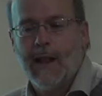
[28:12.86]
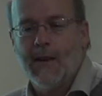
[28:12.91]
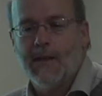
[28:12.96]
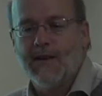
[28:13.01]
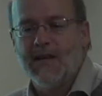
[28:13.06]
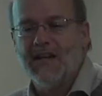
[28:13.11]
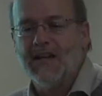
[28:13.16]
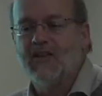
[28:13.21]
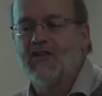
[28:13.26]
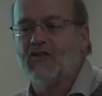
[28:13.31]

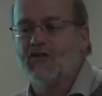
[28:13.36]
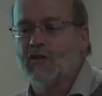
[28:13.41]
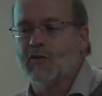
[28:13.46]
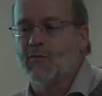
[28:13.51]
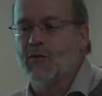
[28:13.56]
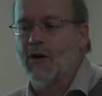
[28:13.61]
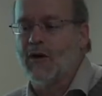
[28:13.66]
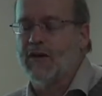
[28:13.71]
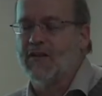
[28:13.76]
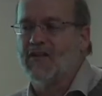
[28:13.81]
The eastern
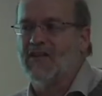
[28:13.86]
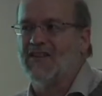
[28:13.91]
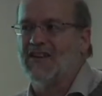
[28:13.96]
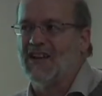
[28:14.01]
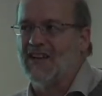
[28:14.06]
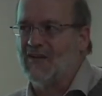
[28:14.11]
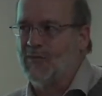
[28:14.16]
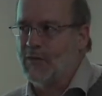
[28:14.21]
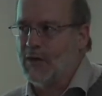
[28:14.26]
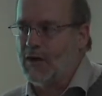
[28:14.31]
part of the
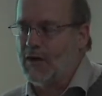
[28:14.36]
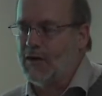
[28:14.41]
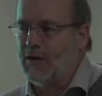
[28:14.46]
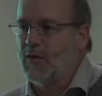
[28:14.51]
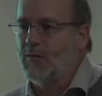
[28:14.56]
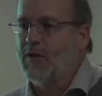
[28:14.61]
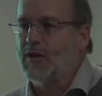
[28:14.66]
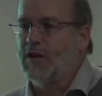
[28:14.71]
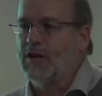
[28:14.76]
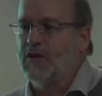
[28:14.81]
state's been a little bit